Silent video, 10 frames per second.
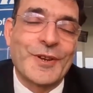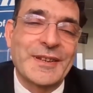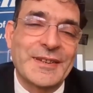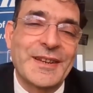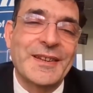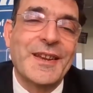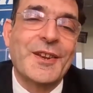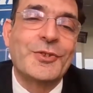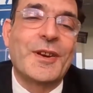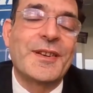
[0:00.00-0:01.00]
So I think
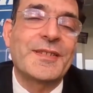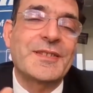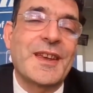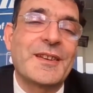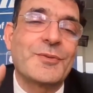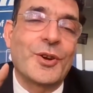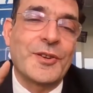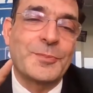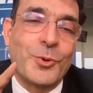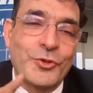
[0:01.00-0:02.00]
to understand
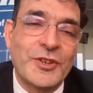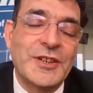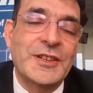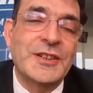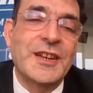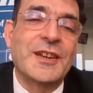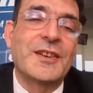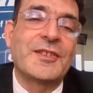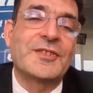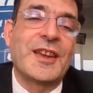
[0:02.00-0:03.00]
what is portion eating,
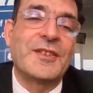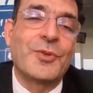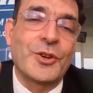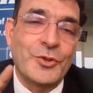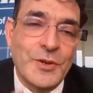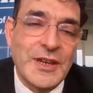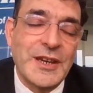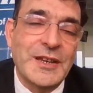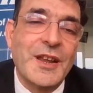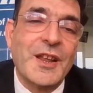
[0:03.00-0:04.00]
understand what to
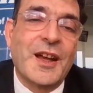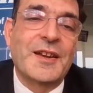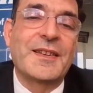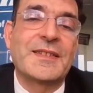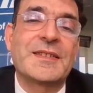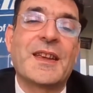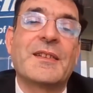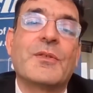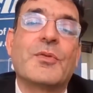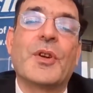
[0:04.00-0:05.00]
eat,
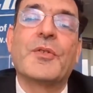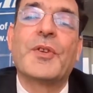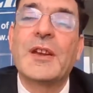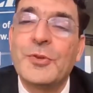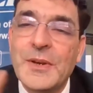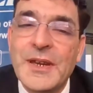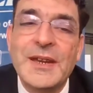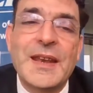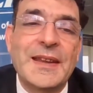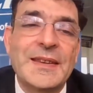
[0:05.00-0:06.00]
understand where to
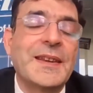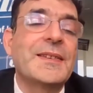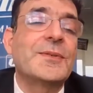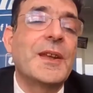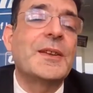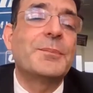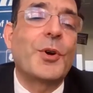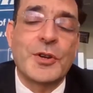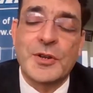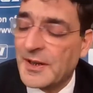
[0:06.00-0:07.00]
eat, I think it is very
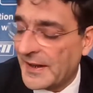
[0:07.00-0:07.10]
important.